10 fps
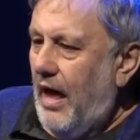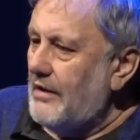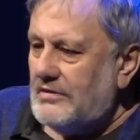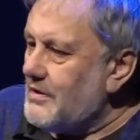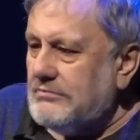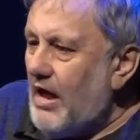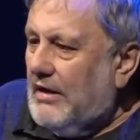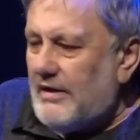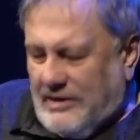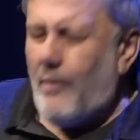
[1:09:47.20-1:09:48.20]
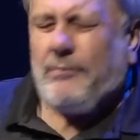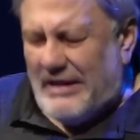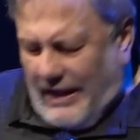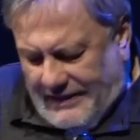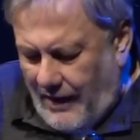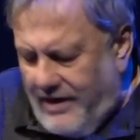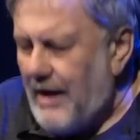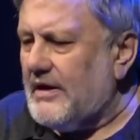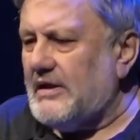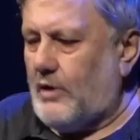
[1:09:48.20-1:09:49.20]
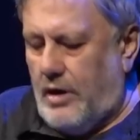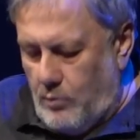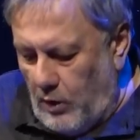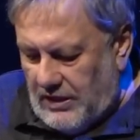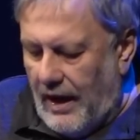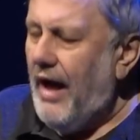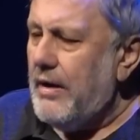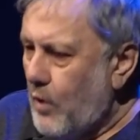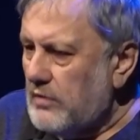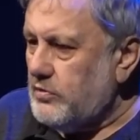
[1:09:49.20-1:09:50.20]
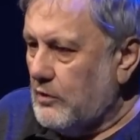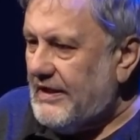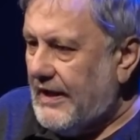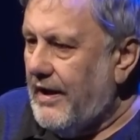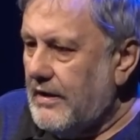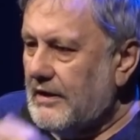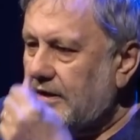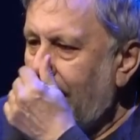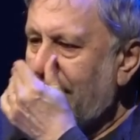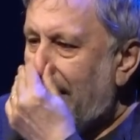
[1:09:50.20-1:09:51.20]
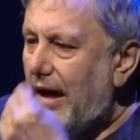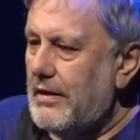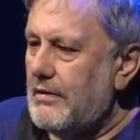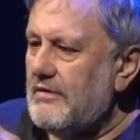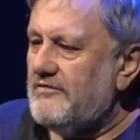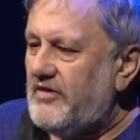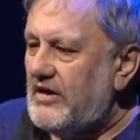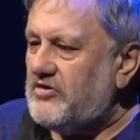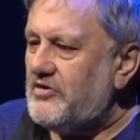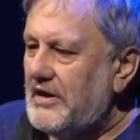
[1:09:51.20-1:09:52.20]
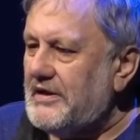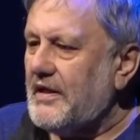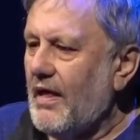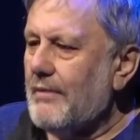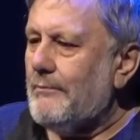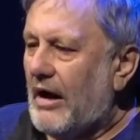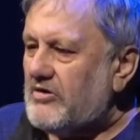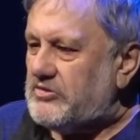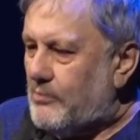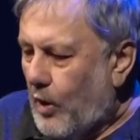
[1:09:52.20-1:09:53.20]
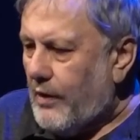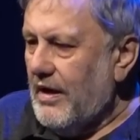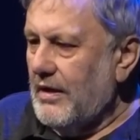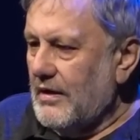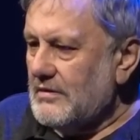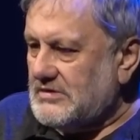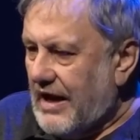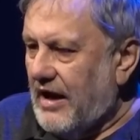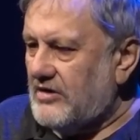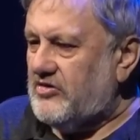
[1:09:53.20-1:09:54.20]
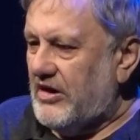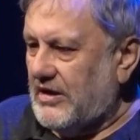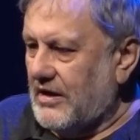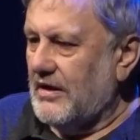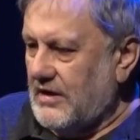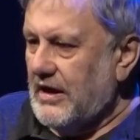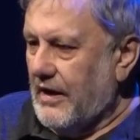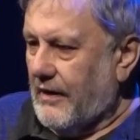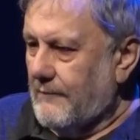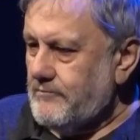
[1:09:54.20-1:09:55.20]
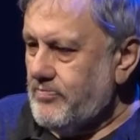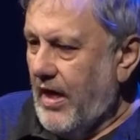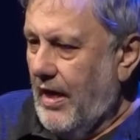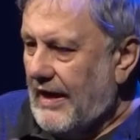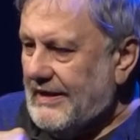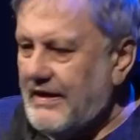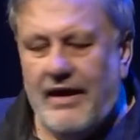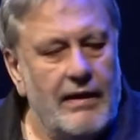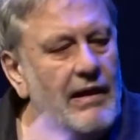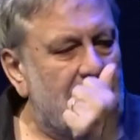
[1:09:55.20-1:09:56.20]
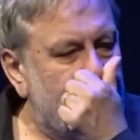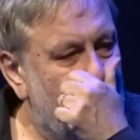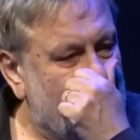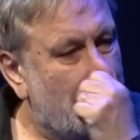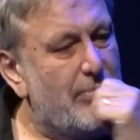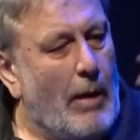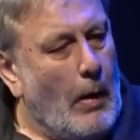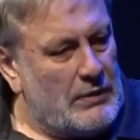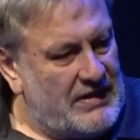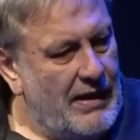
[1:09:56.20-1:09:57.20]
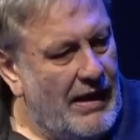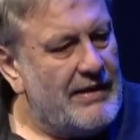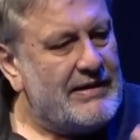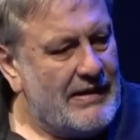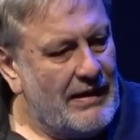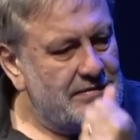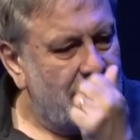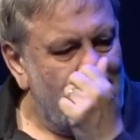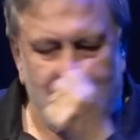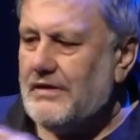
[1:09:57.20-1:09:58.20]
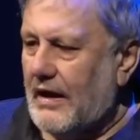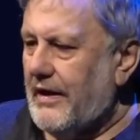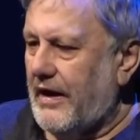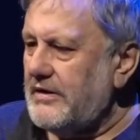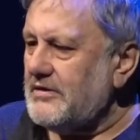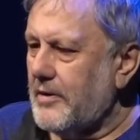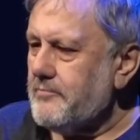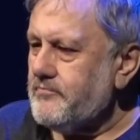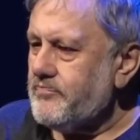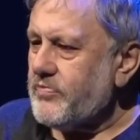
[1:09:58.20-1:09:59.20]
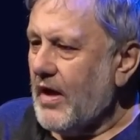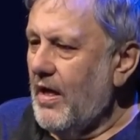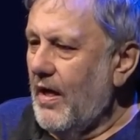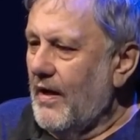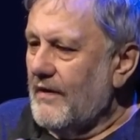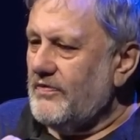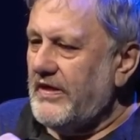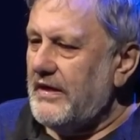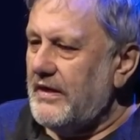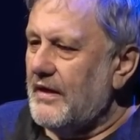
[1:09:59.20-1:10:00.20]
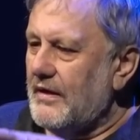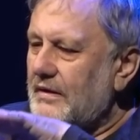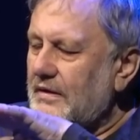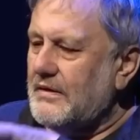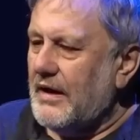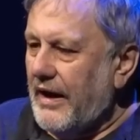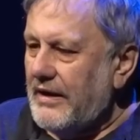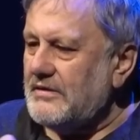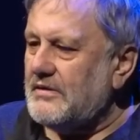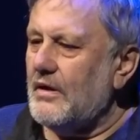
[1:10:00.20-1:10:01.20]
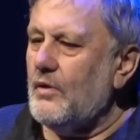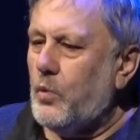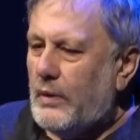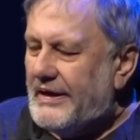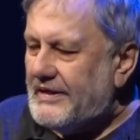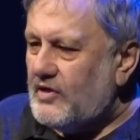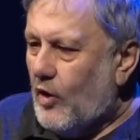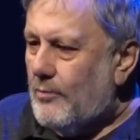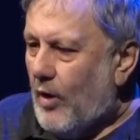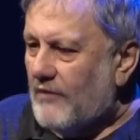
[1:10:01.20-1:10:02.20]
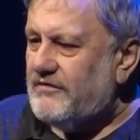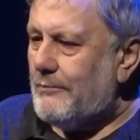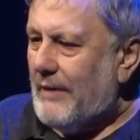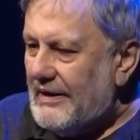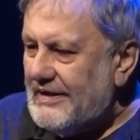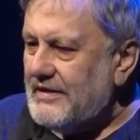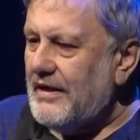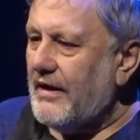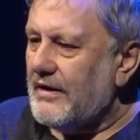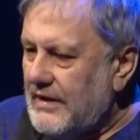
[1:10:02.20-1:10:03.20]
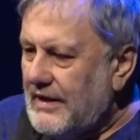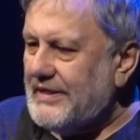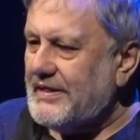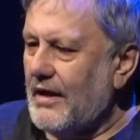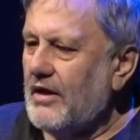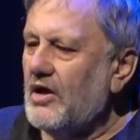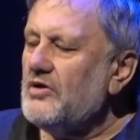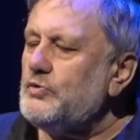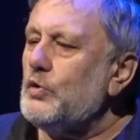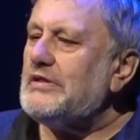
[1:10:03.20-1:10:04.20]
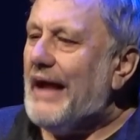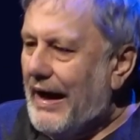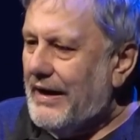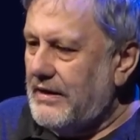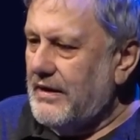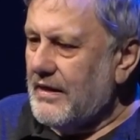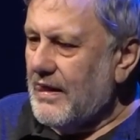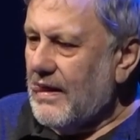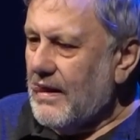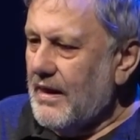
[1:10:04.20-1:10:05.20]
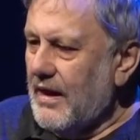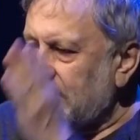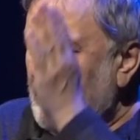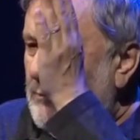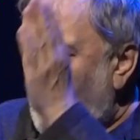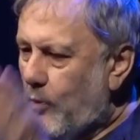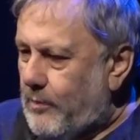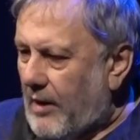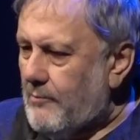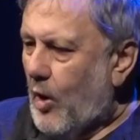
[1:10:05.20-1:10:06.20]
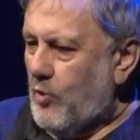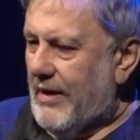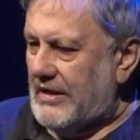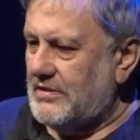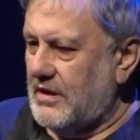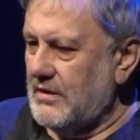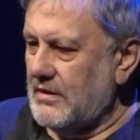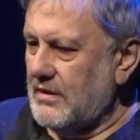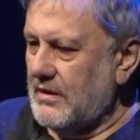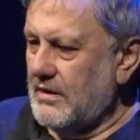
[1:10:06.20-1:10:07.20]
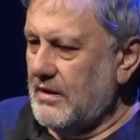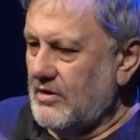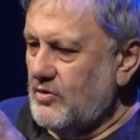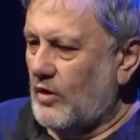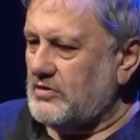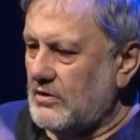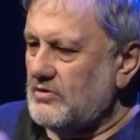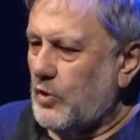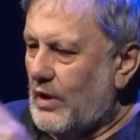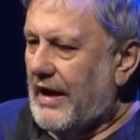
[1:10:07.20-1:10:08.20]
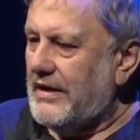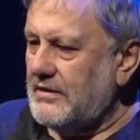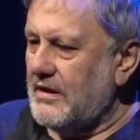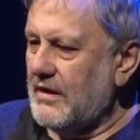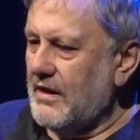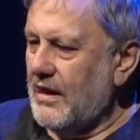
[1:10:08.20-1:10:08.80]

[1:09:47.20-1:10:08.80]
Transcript: And so, but that's another story. What I want to say is my vision is much more tragic here. As Hegel says about the Alexander the Great, the great wisdom of a master is to die at the proper moment, not too late.